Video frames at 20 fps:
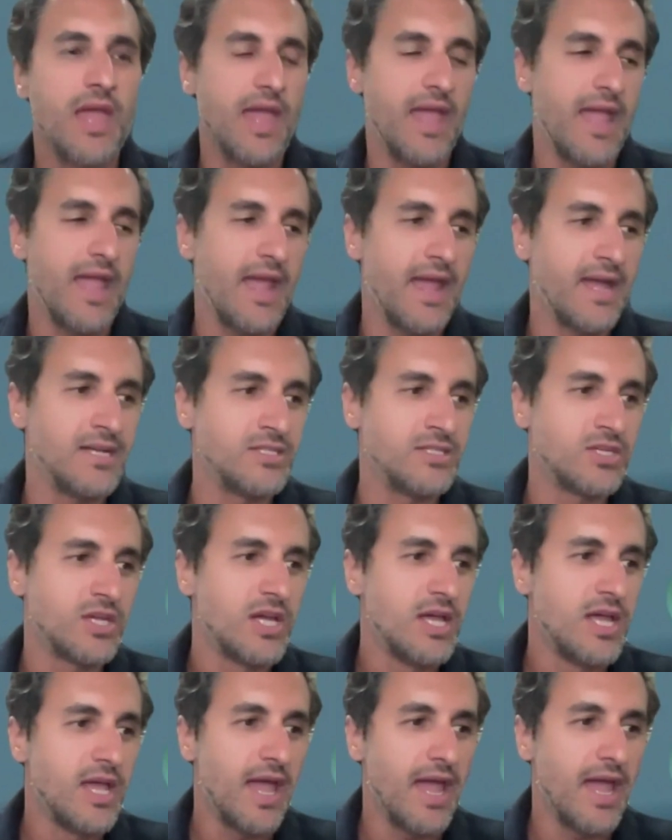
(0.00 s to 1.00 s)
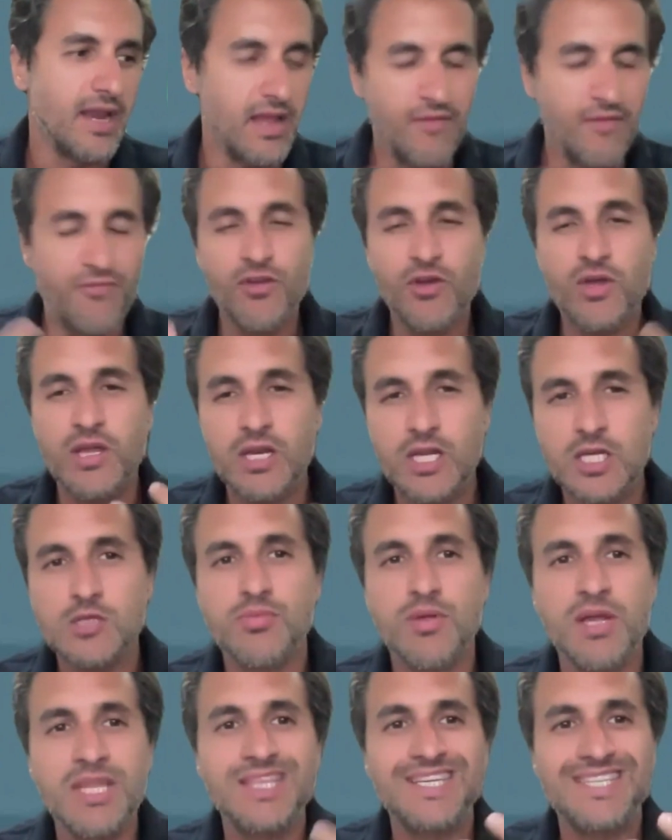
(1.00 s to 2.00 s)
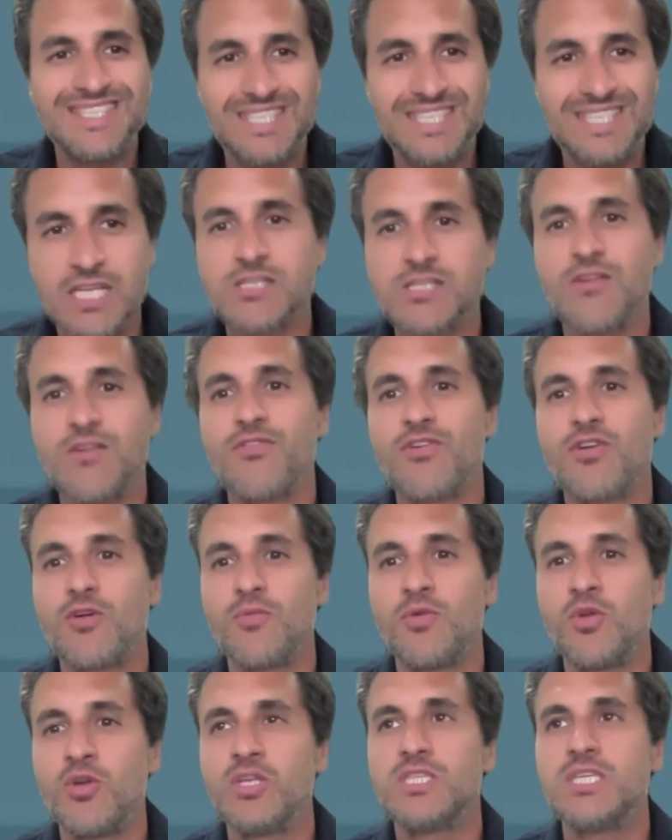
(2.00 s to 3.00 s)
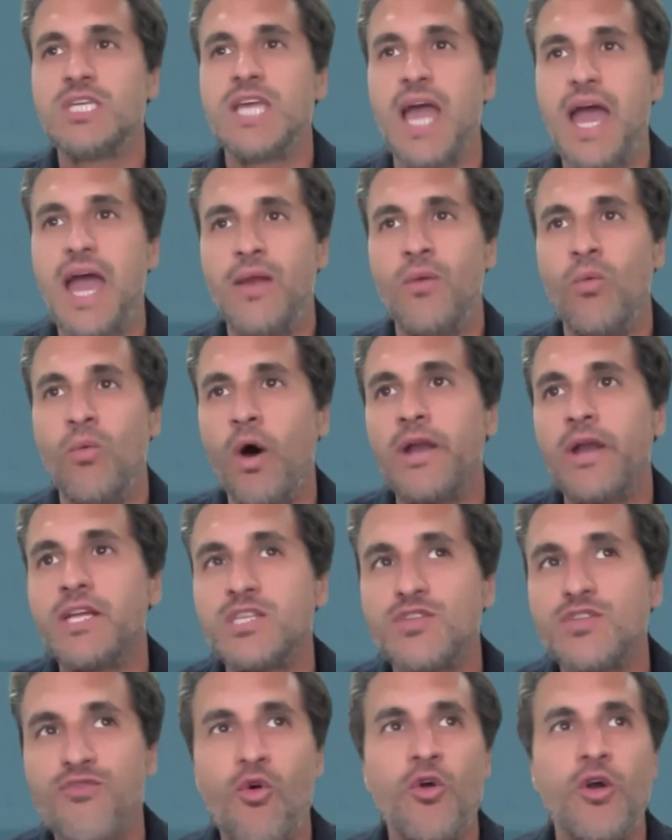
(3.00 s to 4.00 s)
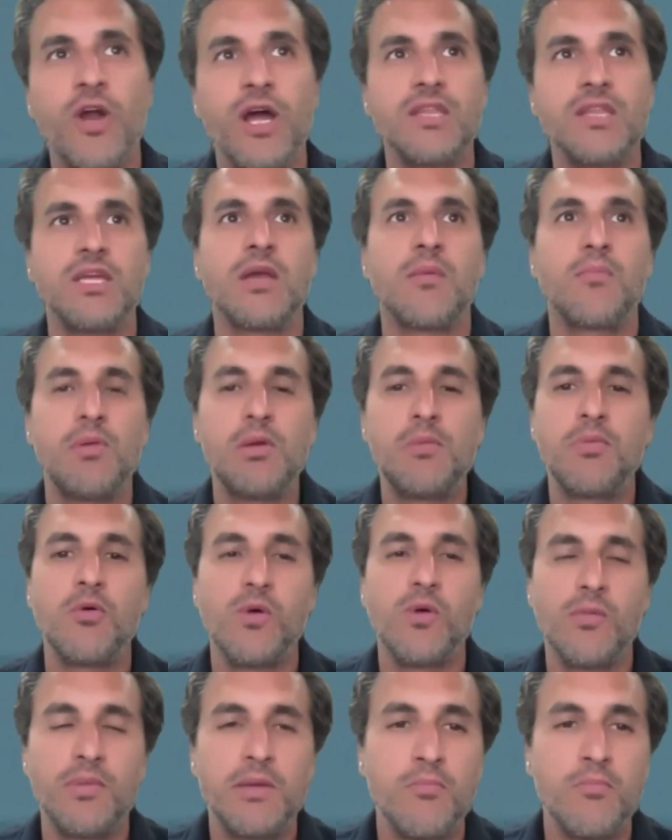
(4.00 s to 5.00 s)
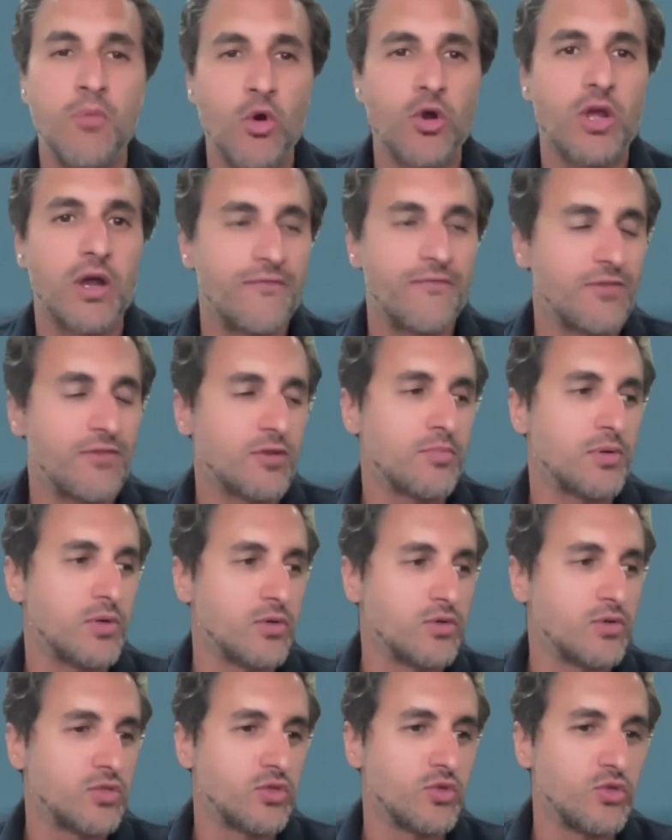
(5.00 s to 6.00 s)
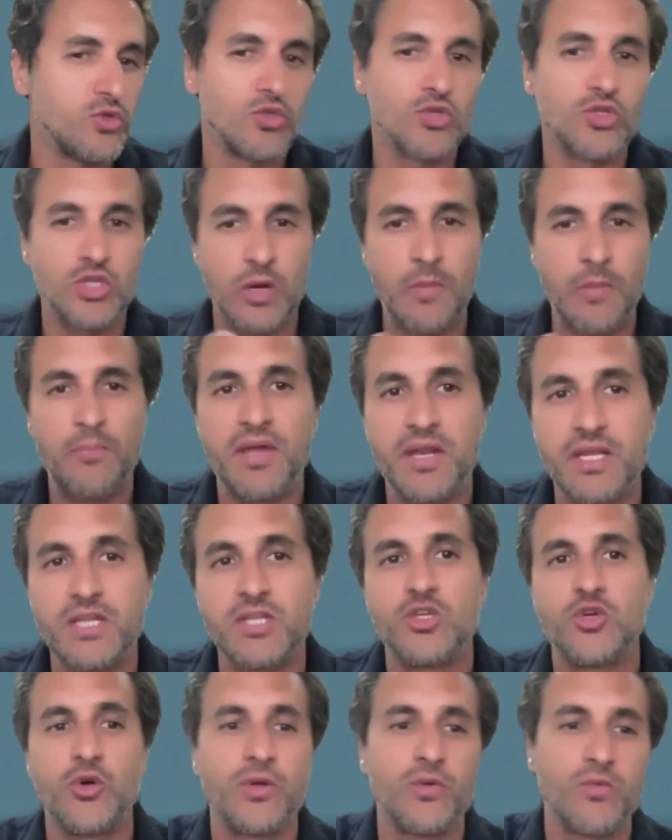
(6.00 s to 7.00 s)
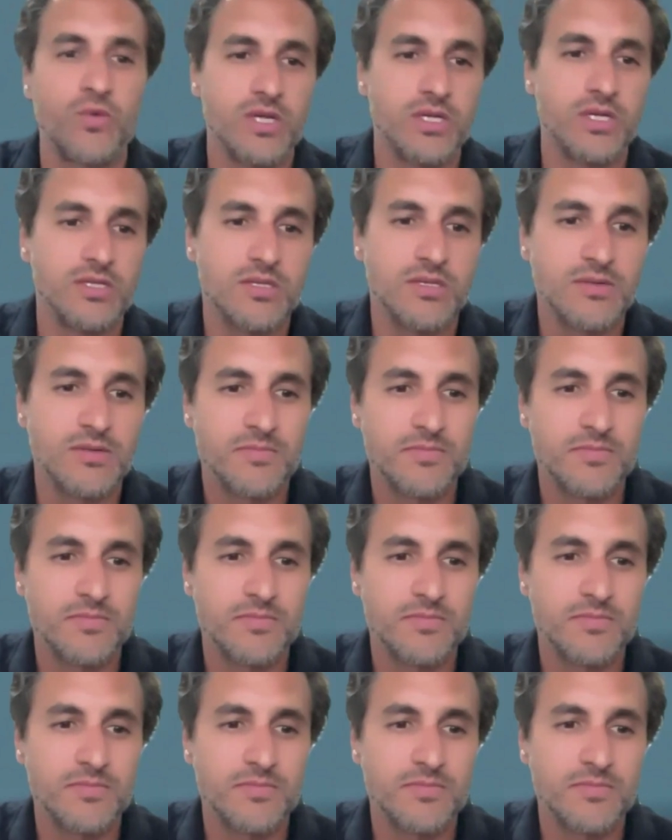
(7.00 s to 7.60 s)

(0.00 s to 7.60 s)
And if you can explain the sense of the community and what it's for, I think people will be more comfortable to jump in and join with us.